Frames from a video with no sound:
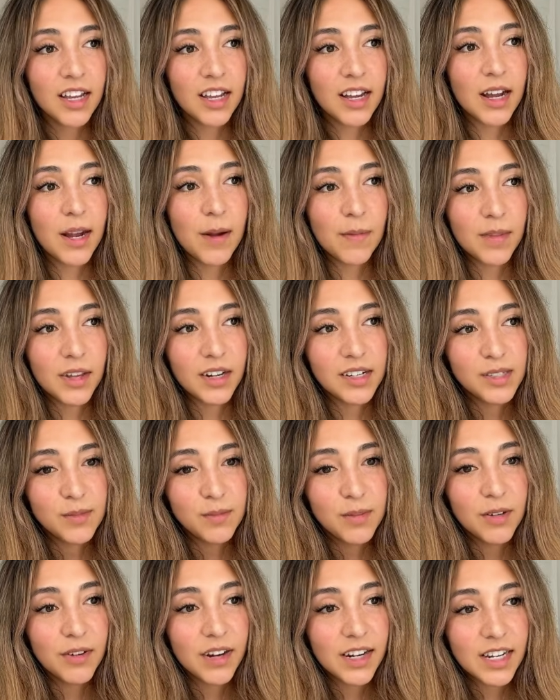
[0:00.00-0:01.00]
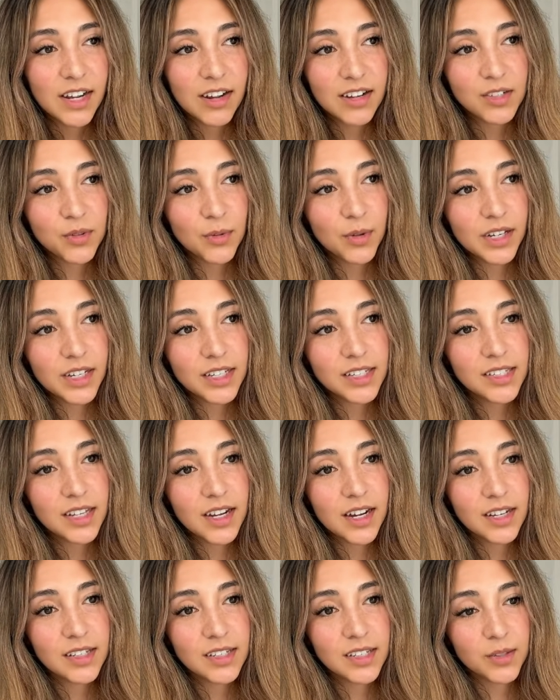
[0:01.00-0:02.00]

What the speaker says: That is me right now at 26.